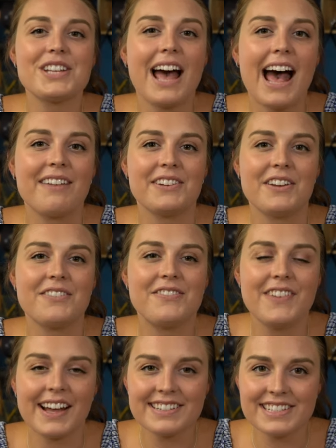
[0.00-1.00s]
to have an
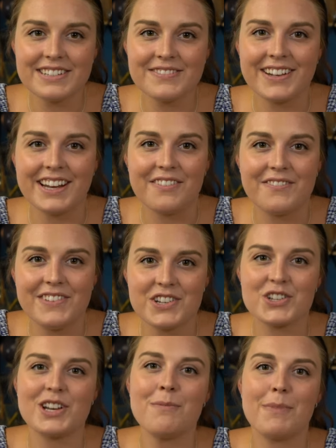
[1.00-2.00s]
effective and
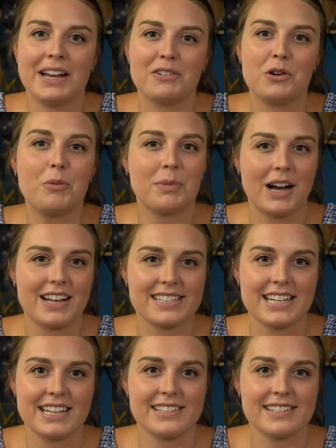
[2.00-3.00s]
efficient payroll
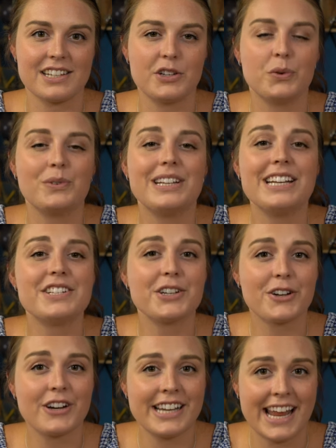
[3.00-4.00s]
process, you'll need to
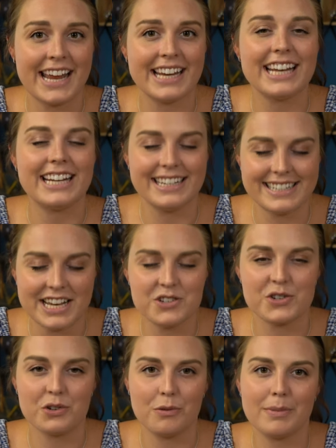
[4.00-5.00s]
create an
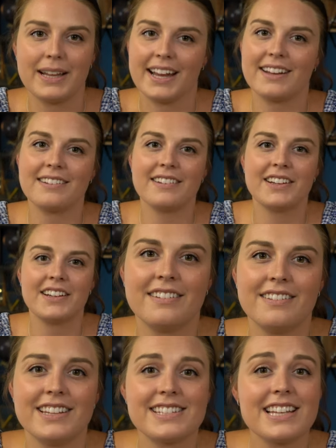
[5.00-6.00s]
intentional plan.
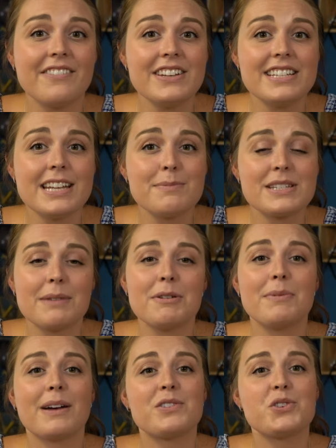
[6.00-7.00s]
The seven tips I'm
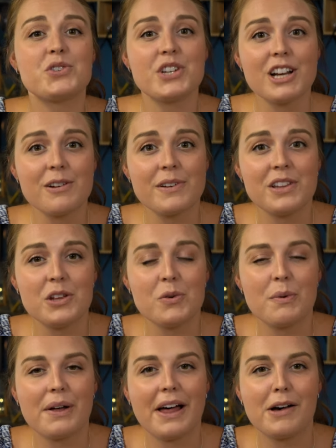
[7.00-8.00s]
about to share with you will